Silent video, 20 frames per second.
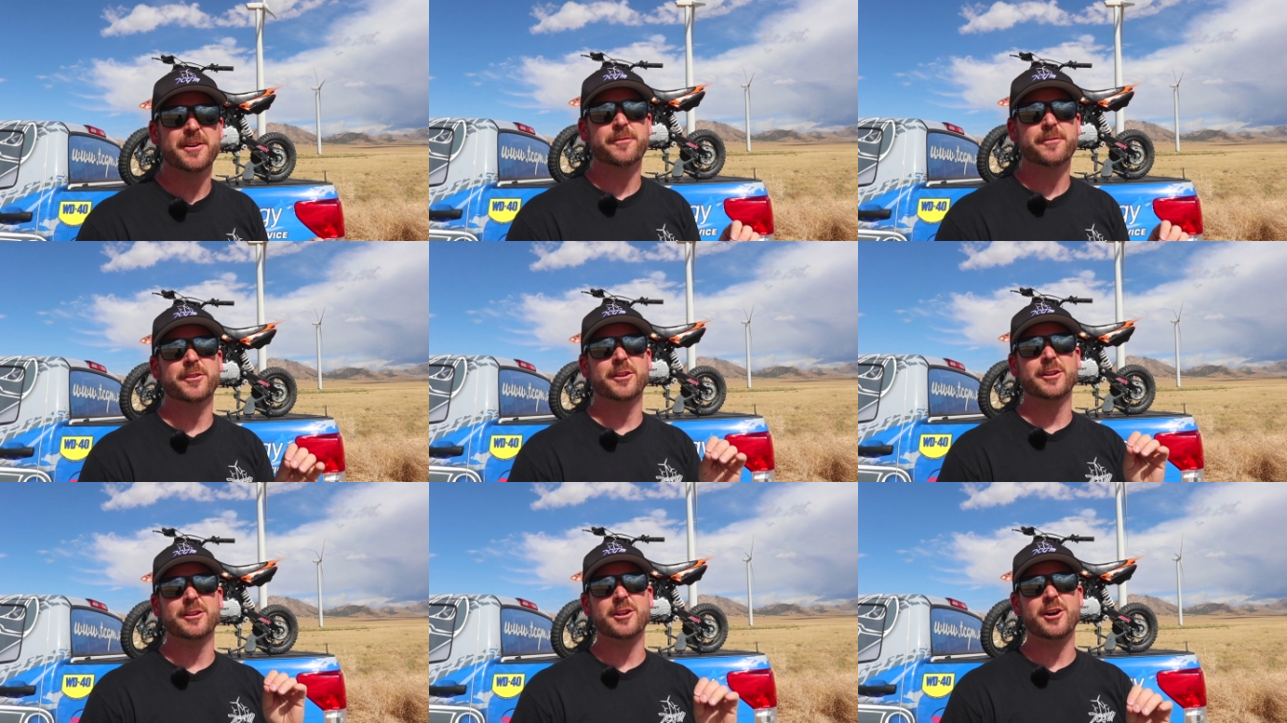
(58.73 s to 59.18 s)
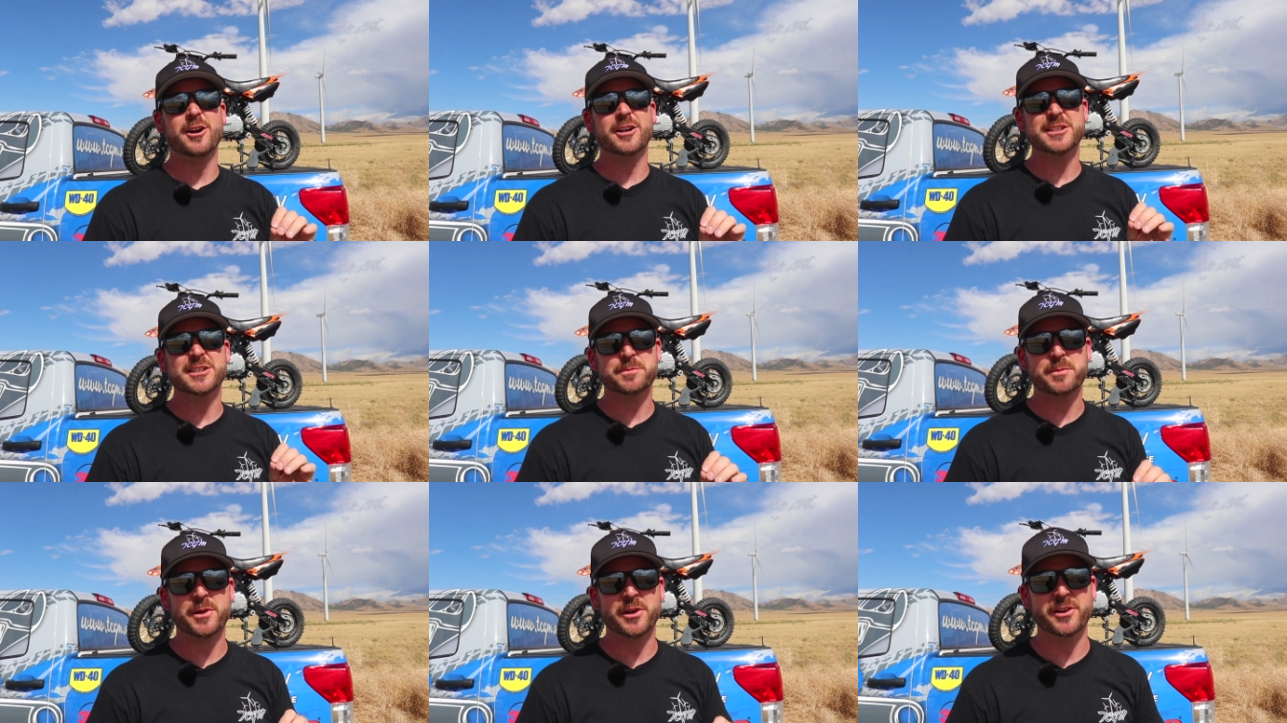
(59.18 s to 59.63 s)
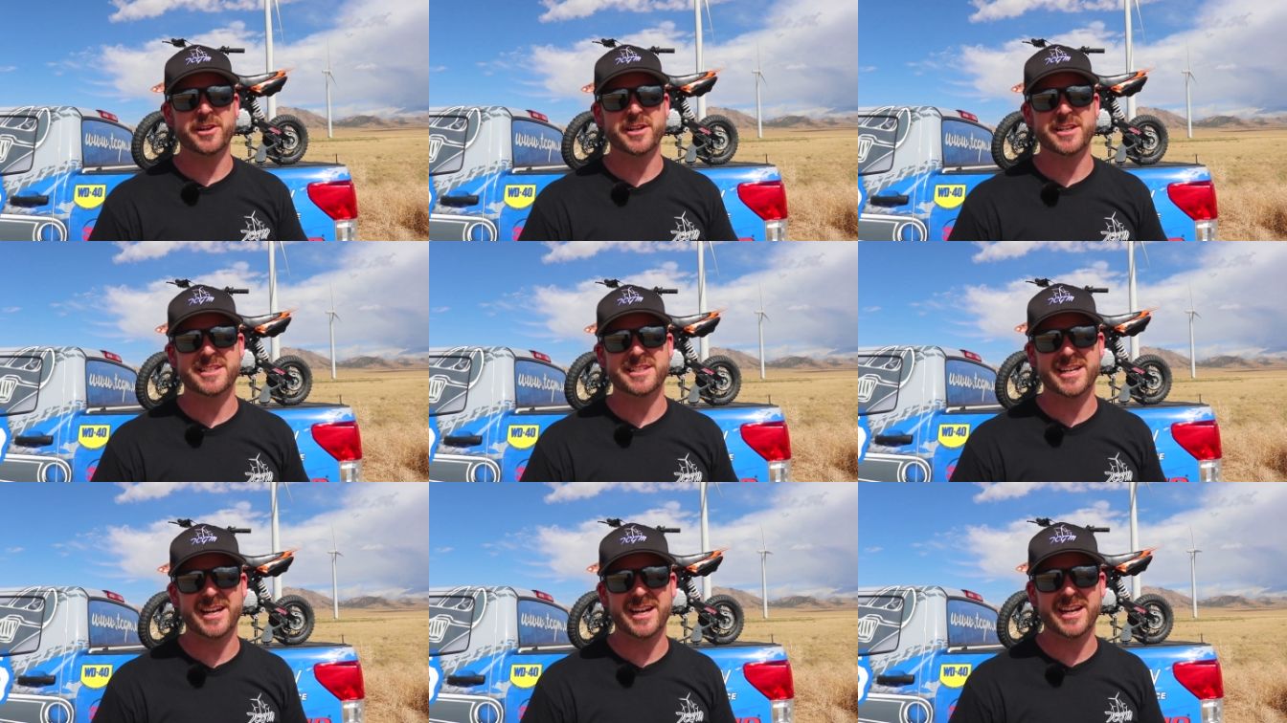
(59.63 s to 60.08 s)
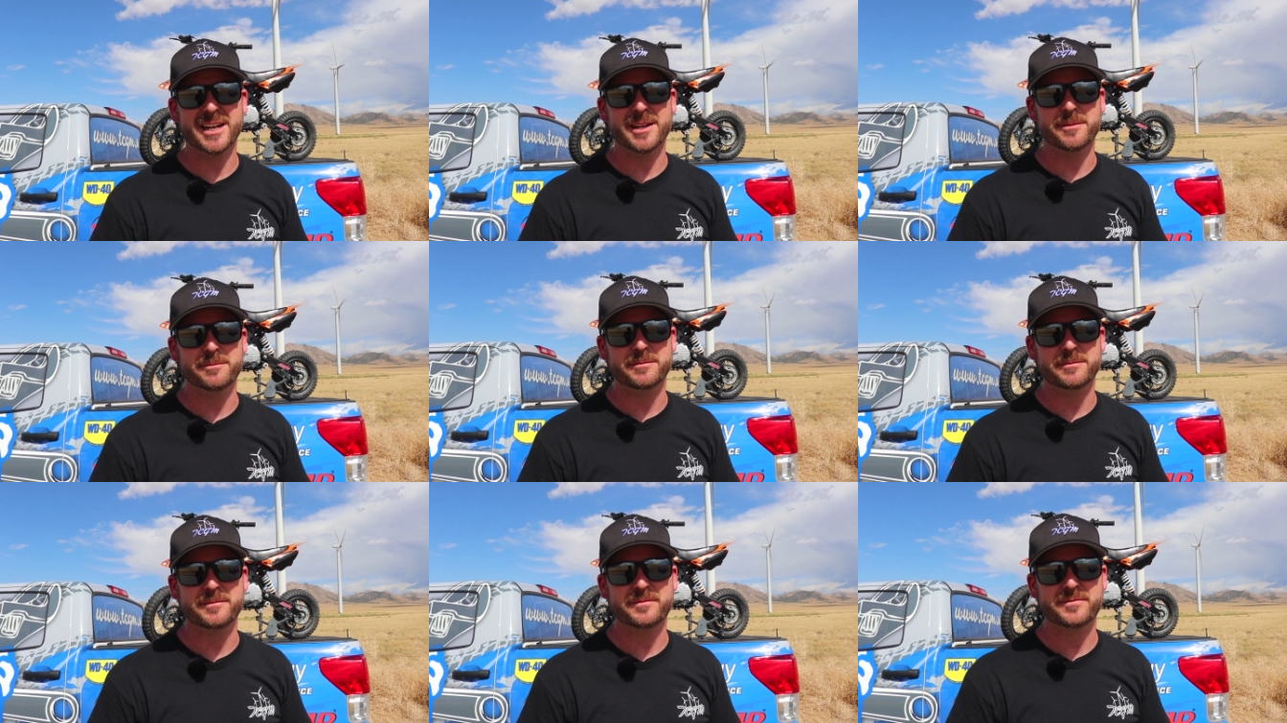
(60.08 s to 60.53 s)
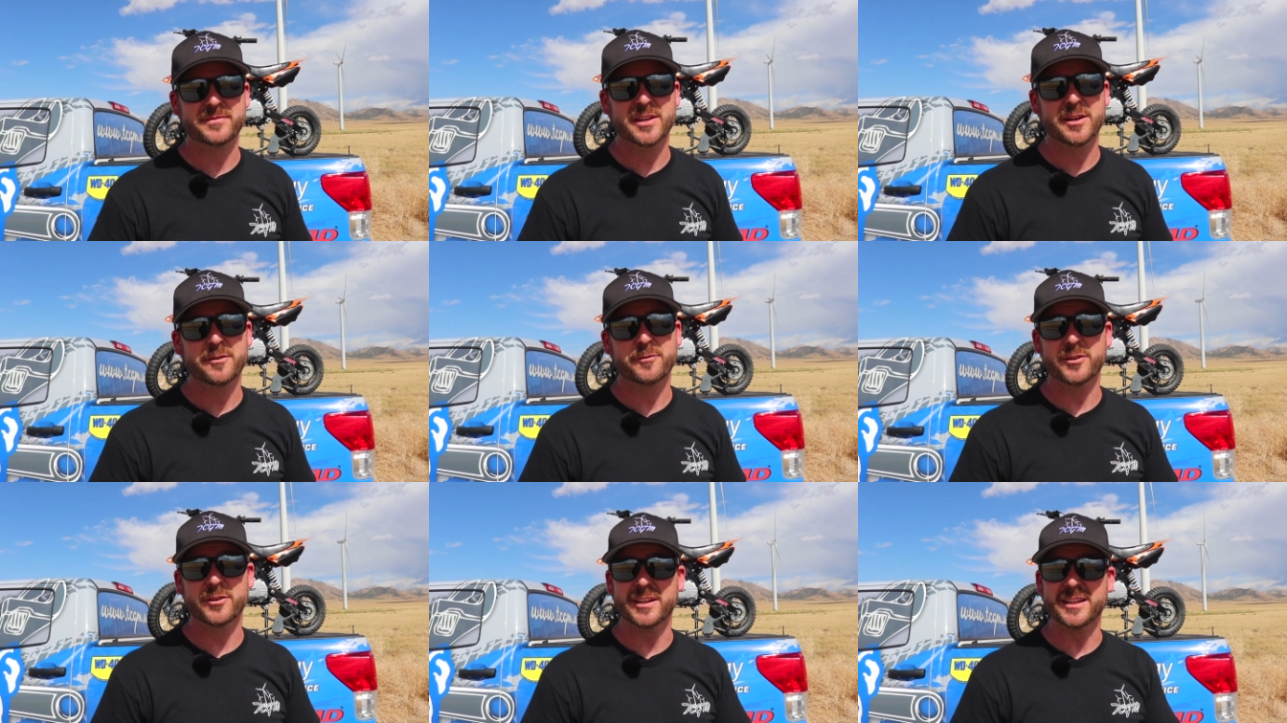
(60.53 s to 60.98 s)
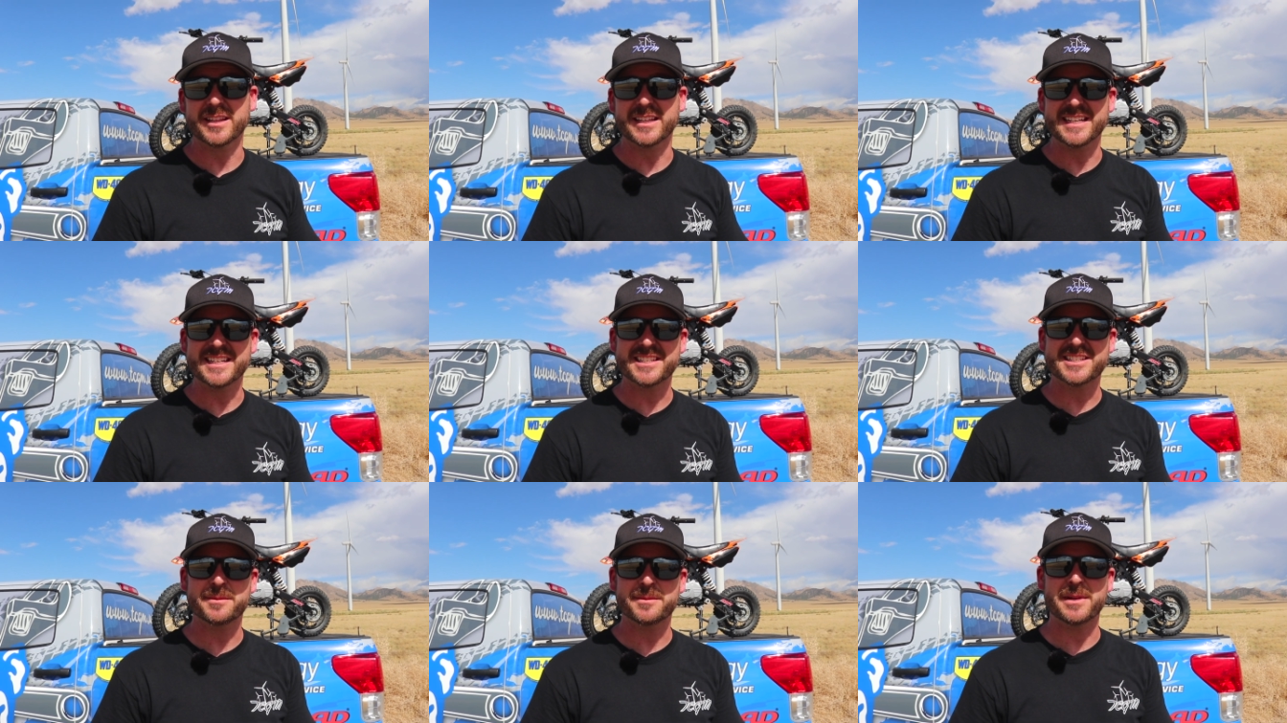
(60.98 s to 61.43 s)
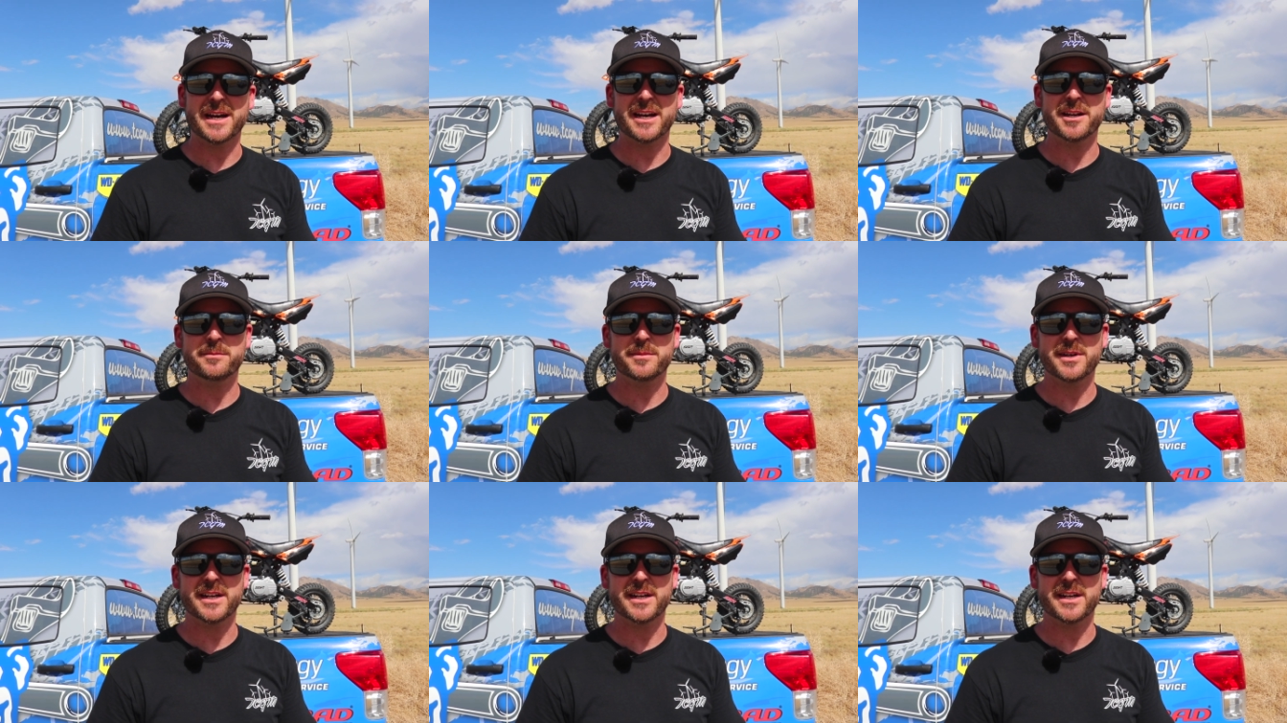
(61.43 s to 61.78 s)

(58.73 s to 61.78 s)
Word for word: for the longest period of time for the least amount of